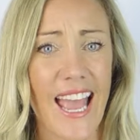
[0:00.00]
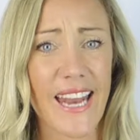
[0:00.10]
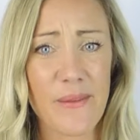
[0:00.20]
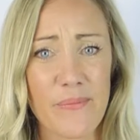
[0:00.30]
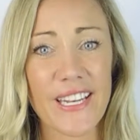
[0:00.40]

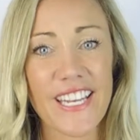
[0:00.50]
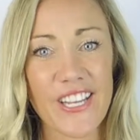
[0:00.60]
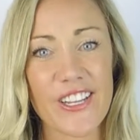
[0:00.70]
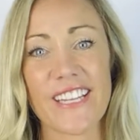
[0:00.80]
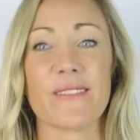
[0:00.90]
And admitting
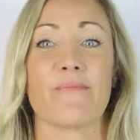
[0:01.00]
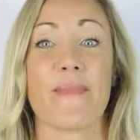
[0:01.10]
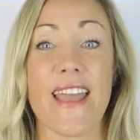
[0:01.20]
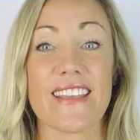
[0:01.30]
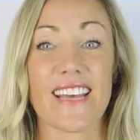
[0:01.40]
you need to
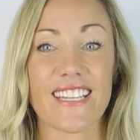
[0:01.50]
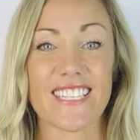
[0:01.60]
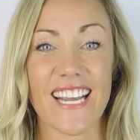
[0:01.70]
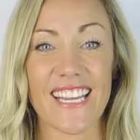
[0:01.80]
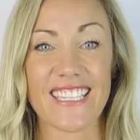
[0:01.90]
make that
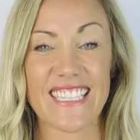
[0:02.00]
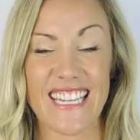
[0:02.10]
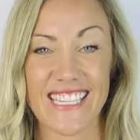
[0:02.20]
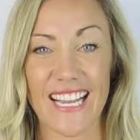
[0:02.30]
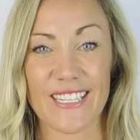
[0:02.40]
change
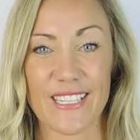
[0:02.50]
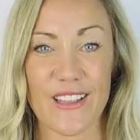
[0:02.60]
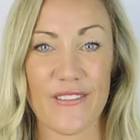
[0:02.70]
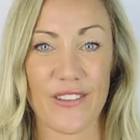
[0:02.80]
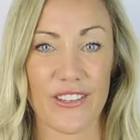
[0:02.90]
is actually
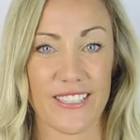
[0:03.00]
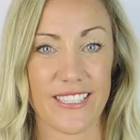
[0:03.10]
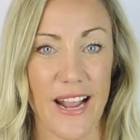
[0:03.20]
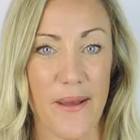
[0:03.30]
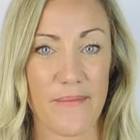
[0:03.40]
the first
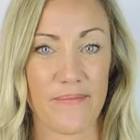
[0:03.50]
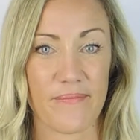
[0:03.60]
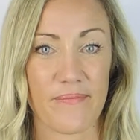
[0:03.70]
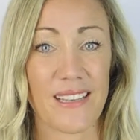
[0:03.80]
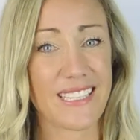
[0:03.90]
step.
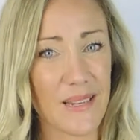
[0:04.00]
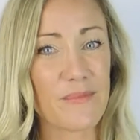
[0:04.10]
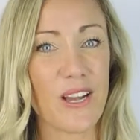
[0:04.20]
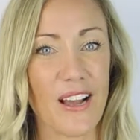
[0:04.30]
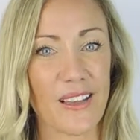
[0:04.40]

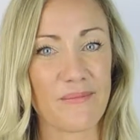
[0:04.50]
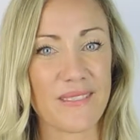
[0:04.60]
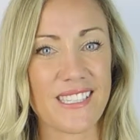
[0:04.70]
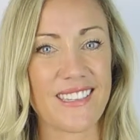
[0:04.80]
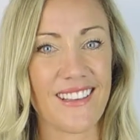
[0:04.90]

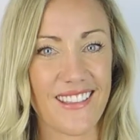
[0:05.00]
Sometimes